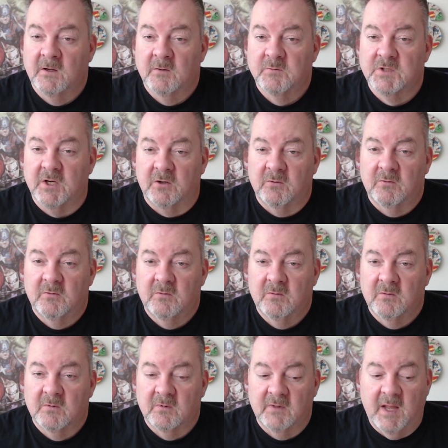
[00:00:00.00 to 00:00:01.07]
So
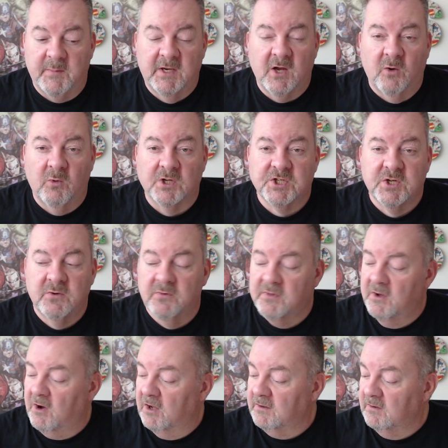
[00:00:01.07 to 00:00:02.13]
let me know what you
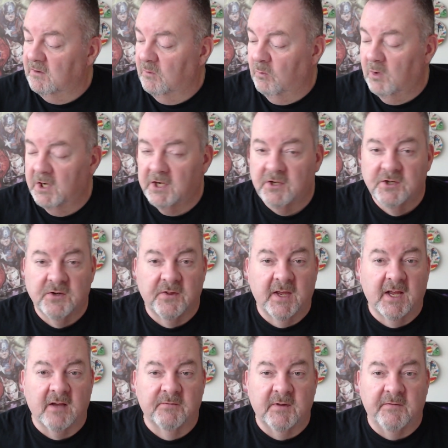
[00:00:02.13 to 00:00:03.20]
thought. What did you
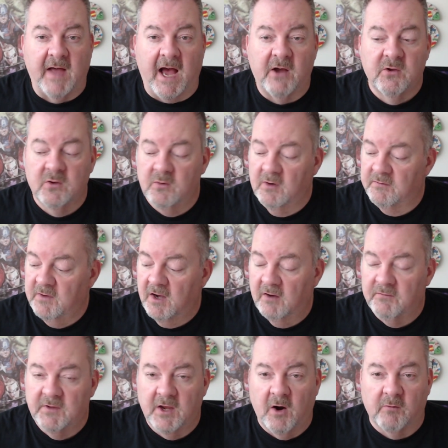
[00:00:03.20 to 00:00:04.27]
think of the value
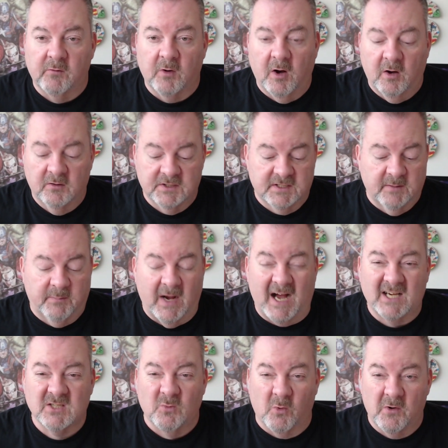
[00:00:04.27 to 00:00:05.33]
of the overall? Is the
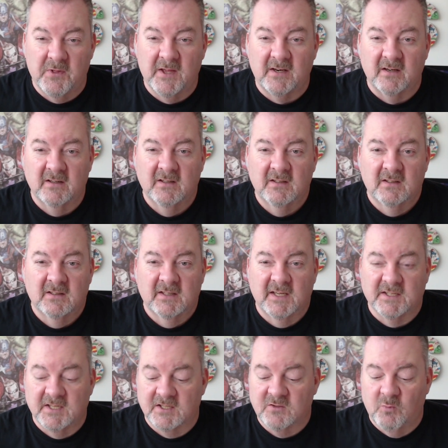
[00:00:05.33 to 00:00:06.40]
box worth it?
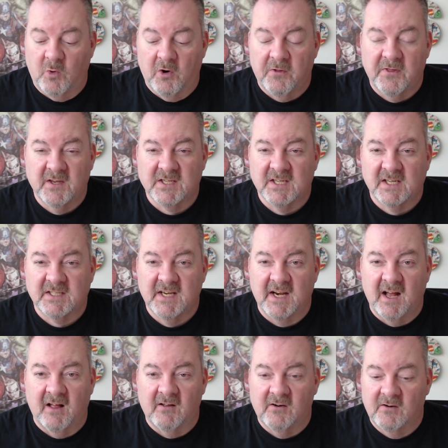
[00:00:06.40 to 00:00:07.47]
Is this worth a
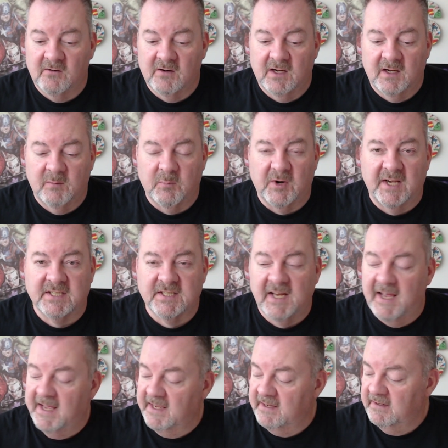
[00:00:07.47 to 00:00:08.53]
$60 price
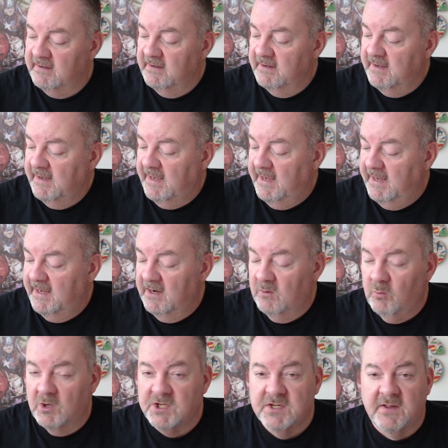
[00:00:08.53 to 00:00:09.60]
tag? And
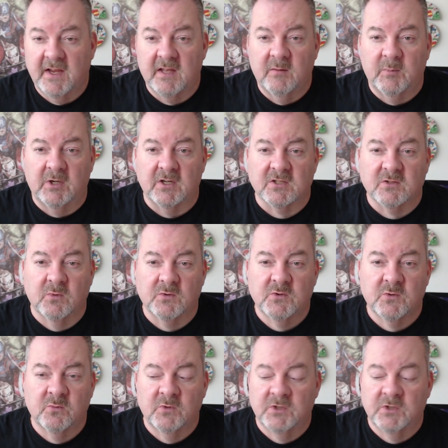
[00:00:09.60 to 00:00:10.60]
what did you think of the books? Which